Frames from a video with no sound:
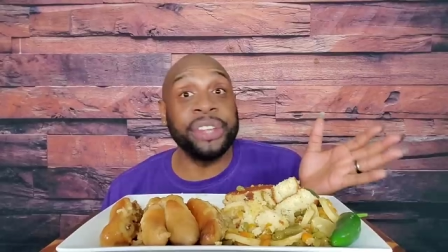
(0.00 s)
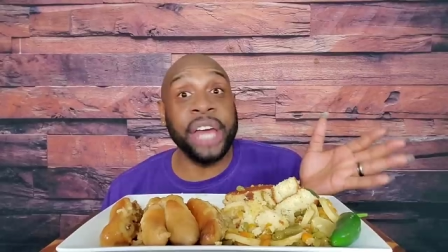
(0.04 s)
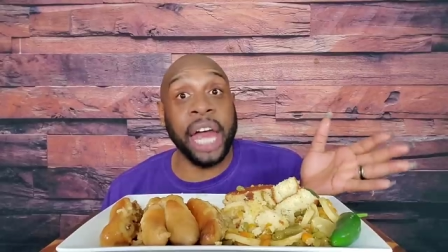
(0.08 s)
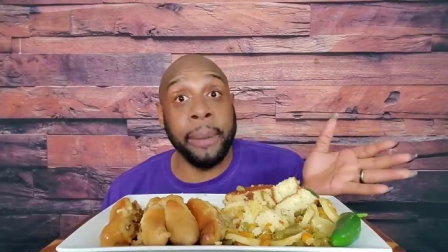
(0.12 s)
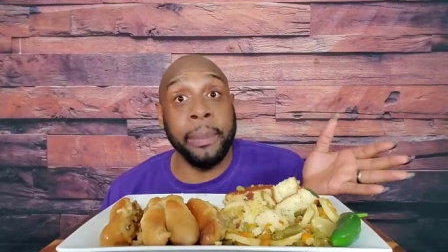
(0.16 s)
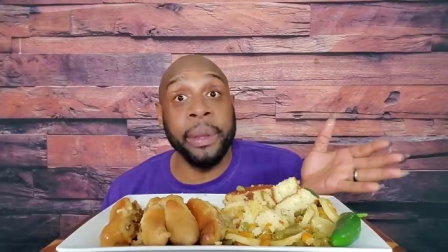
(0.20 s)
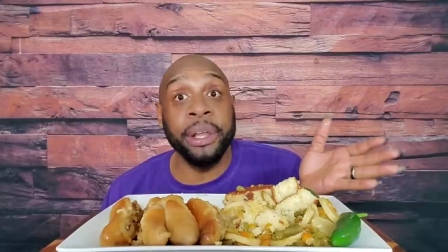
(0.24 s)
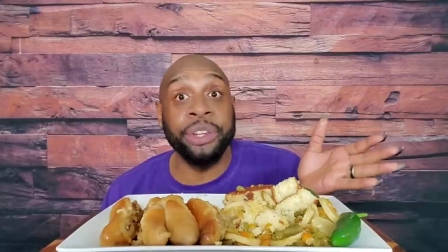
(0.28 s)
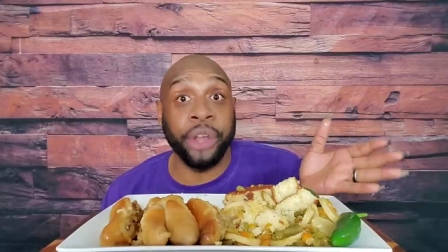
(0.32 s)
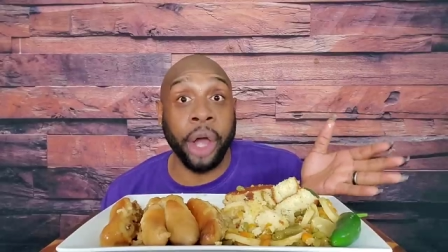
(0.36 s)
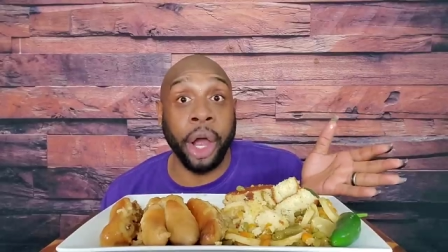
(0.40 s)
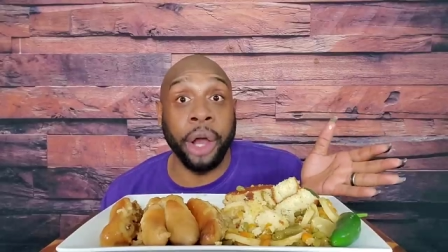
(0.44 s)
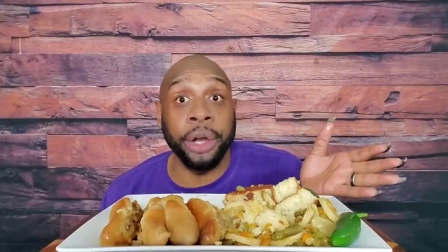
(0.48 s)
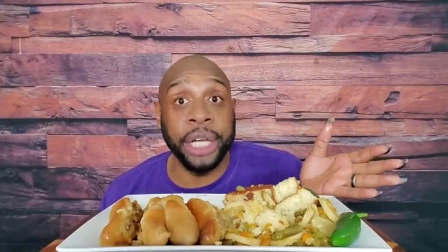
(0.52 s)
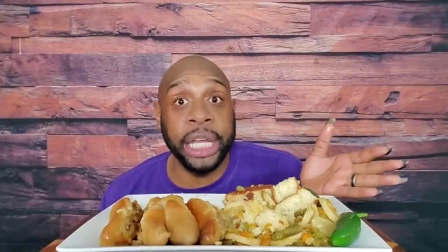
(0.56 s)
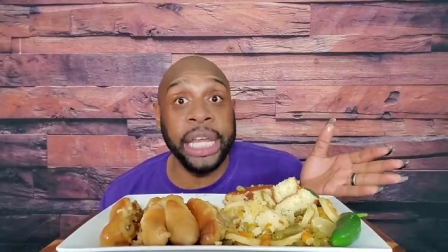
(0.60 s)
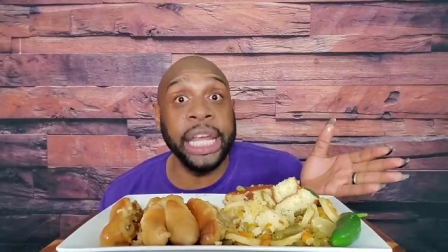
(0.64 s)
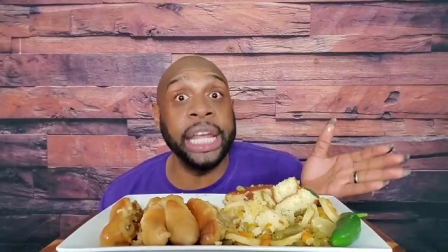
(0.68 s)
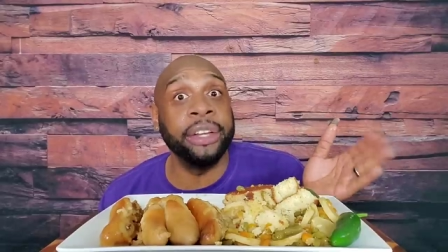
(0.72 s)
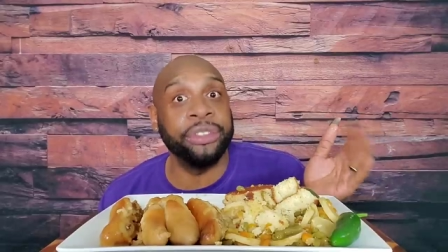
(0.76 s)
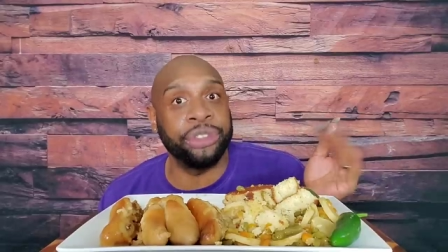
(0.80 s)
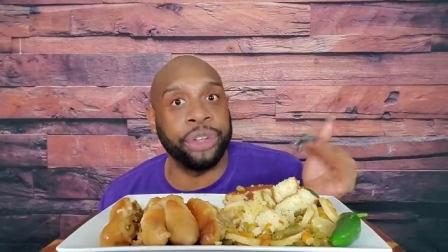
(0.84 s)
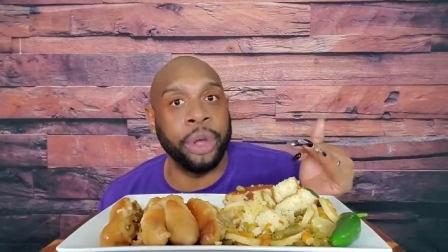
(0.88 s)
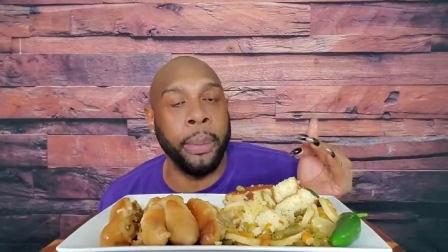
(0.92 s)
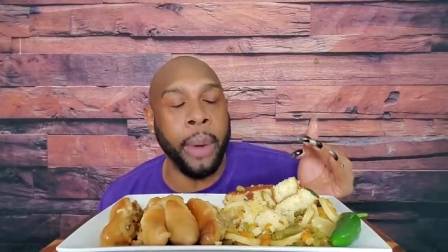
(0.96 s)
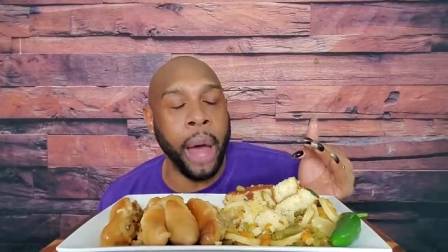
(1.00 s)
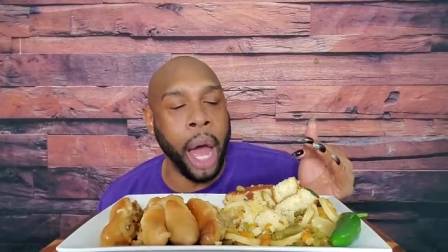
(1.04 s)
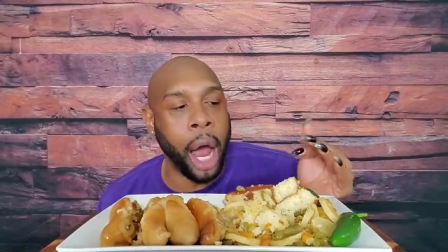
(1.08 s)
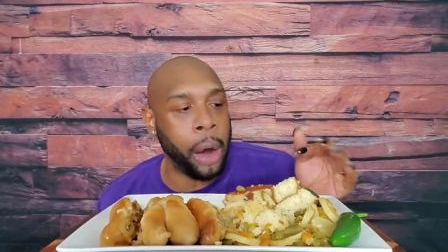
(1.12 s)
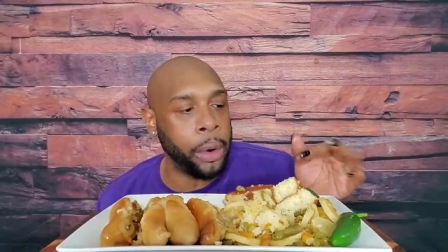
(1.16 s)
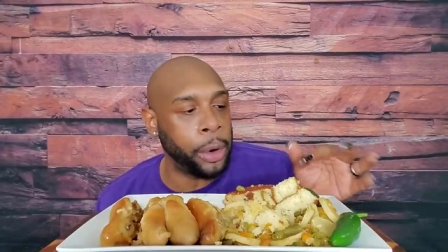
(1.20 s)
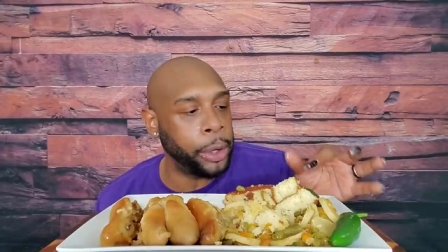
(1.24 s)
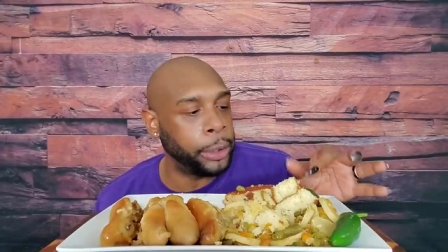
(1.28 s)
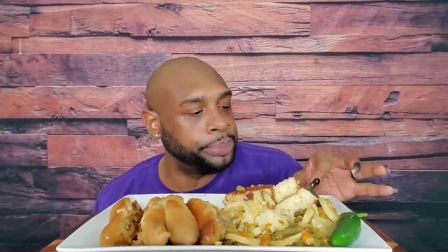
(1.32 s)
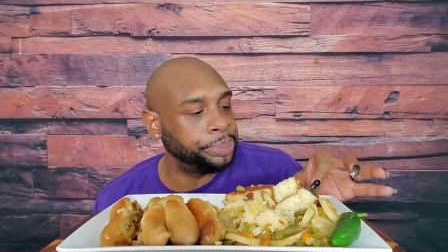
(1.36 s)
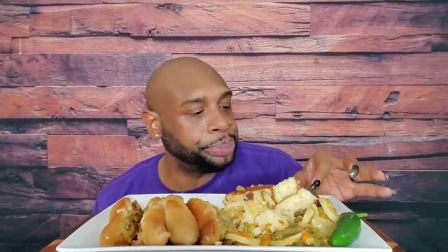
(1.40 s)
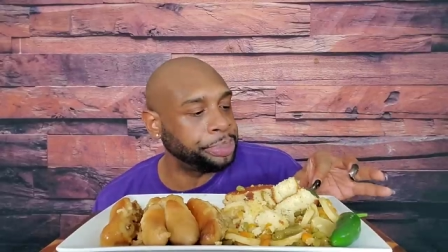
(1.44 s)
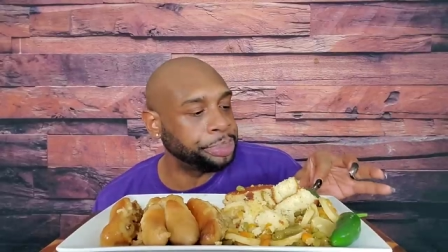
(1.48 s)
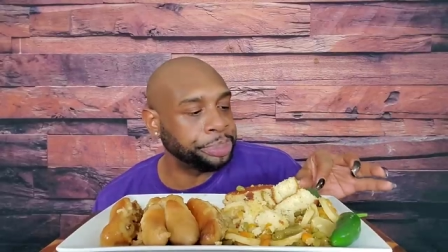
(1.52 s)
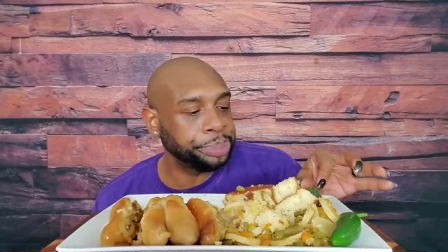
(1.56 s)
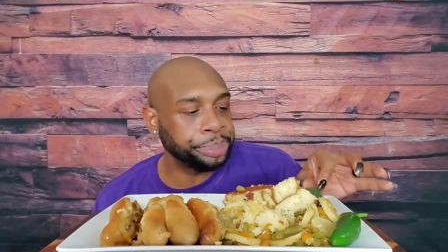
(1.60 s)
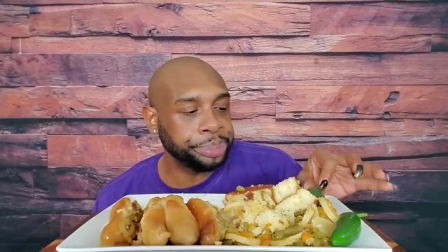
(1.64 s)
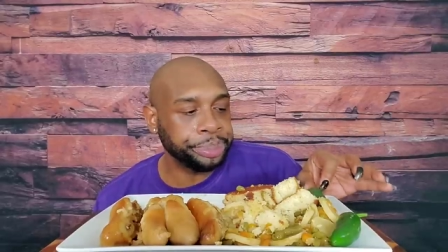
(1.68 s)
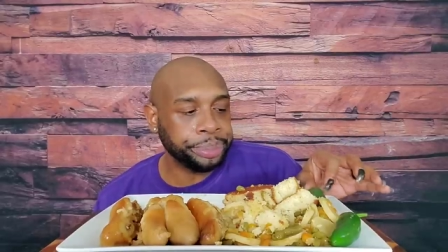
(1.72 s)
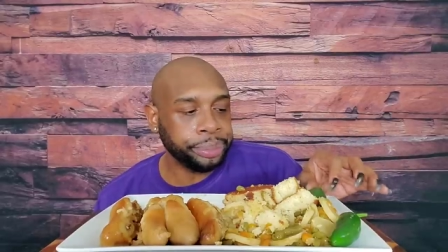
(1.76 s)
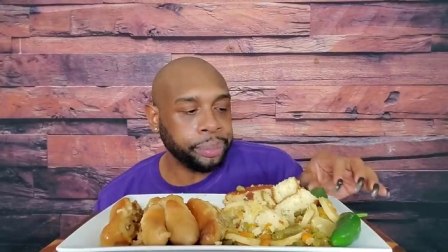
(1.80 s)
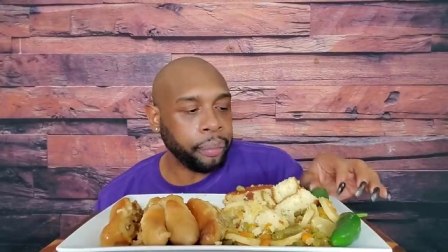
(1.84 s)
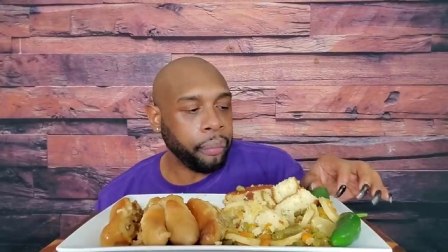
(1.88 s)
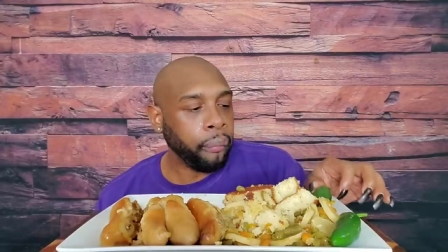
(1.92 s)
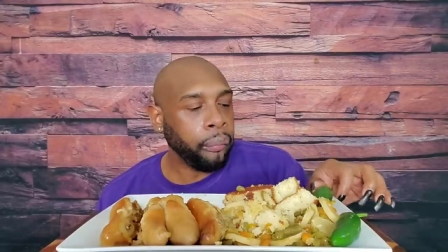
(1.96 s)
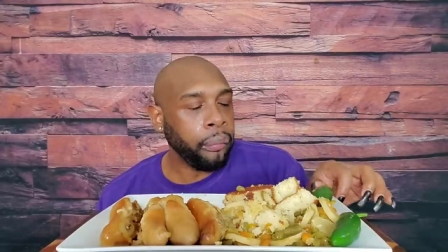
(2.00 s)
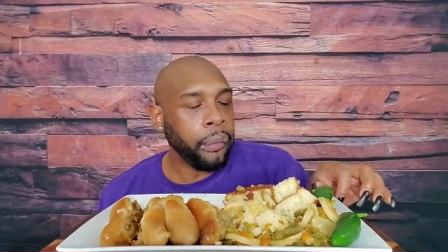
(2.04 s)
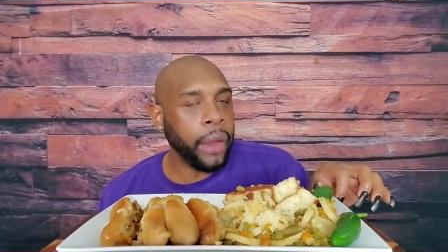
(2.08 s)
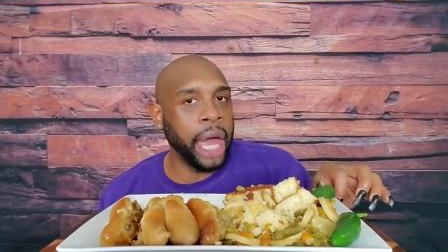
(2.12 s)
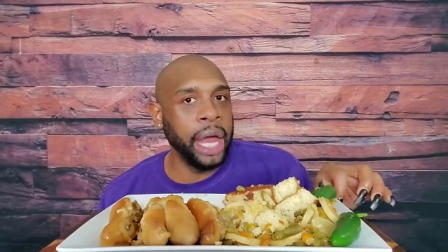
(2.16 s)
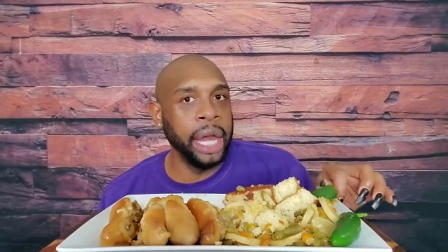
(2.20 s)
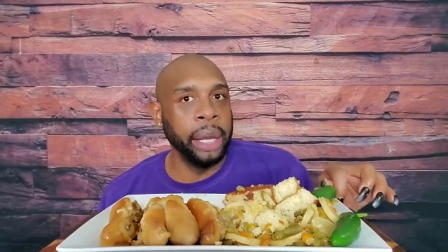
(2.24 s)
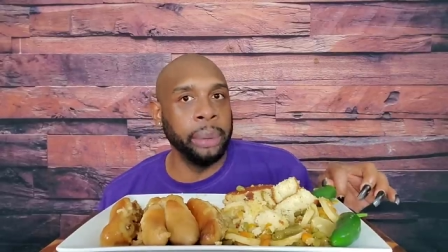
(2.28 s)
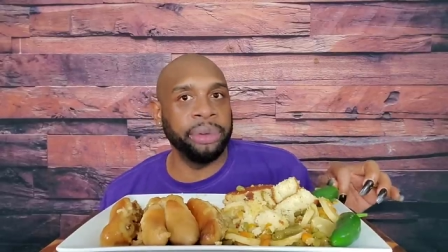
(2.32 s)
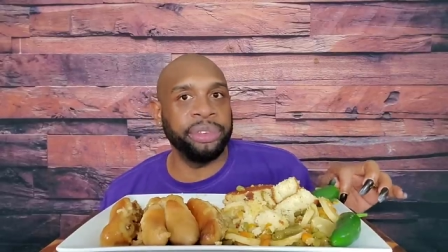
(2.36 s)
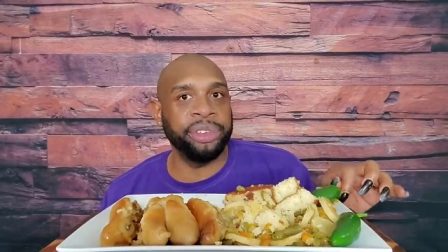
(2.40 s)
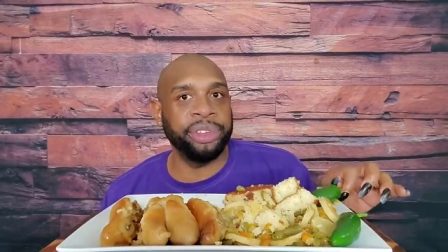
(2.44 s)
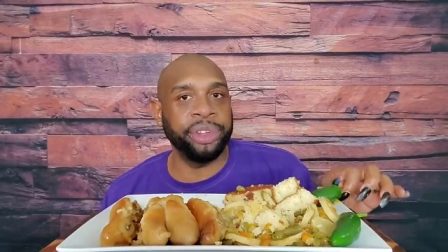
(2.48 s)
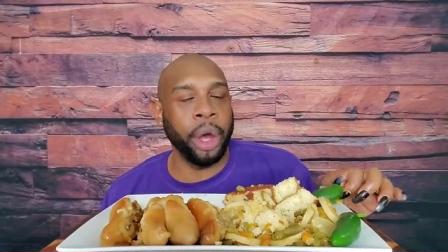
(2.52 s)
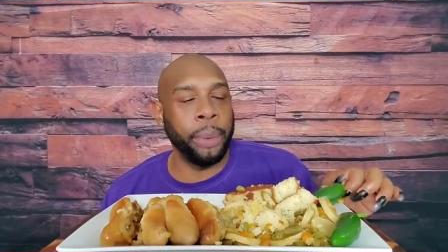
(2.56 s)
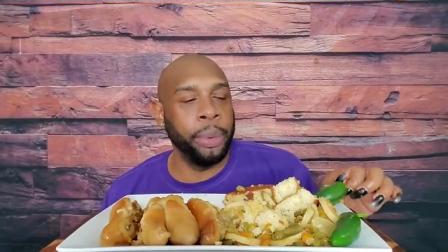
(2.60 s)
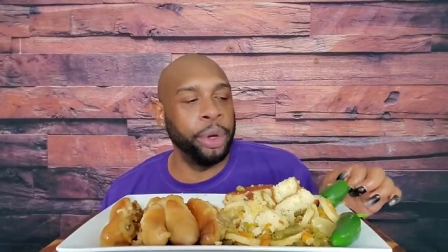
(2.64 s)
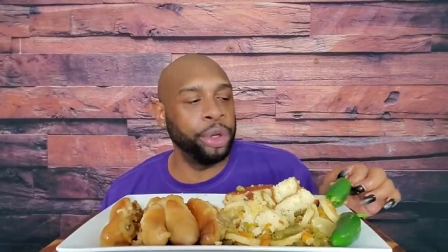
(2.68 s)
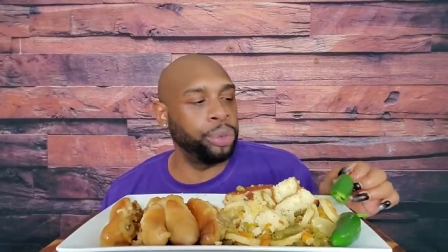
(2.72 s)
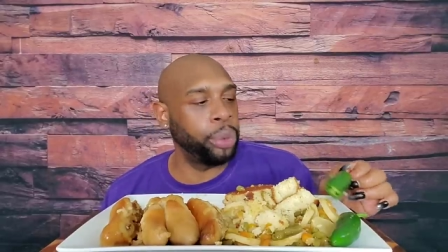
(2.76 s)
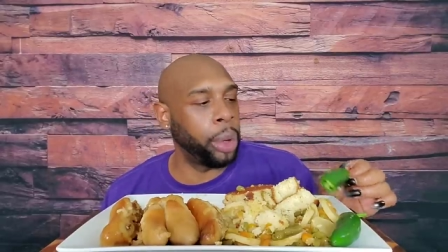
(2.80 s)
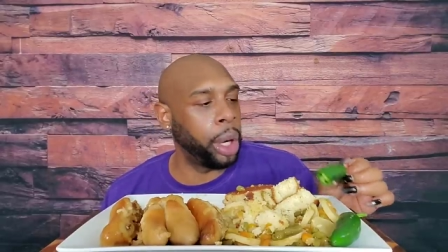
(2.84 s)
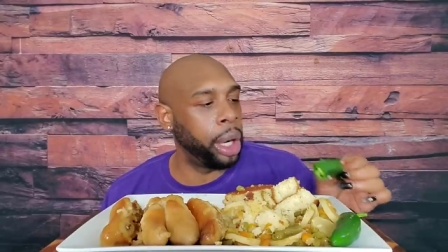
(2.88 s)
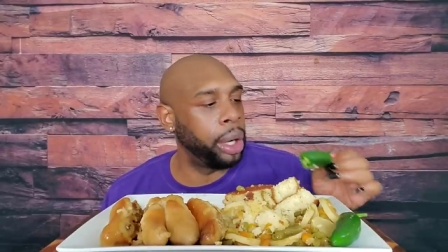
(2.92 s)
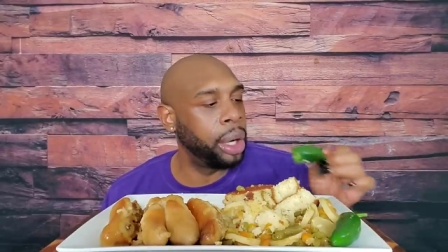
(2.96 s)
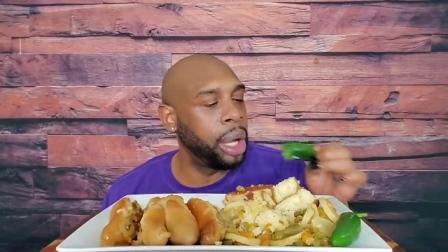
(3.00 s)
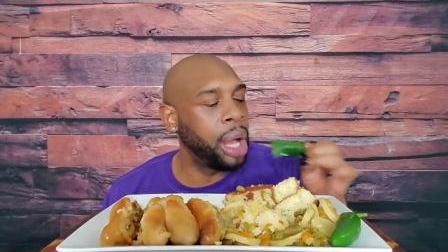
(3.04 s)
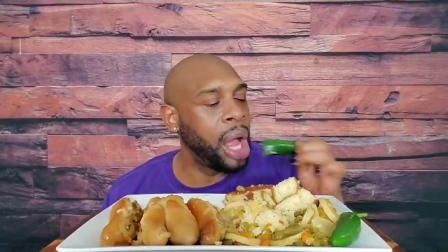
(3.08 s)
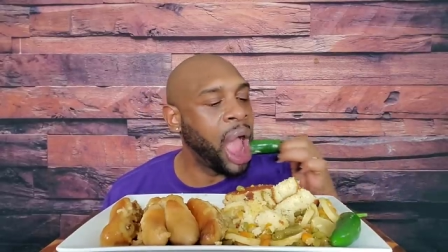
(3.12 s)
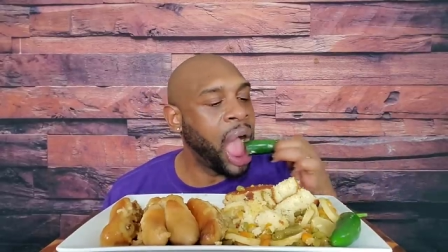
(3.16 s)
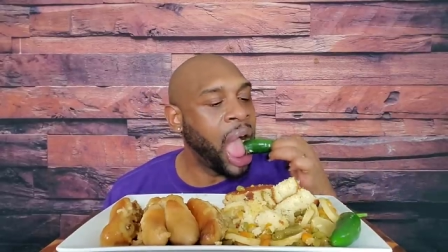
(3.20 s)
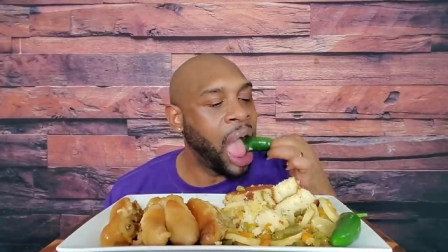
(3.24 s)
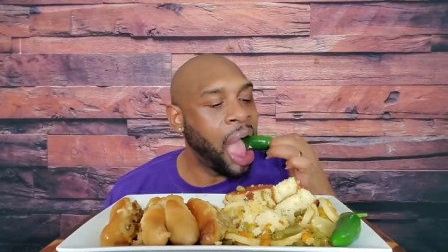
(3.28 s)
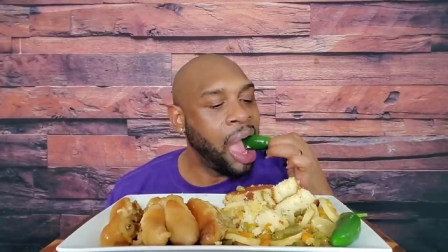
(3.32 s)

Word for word: it's got to be turned in tomorrow. And it was so much work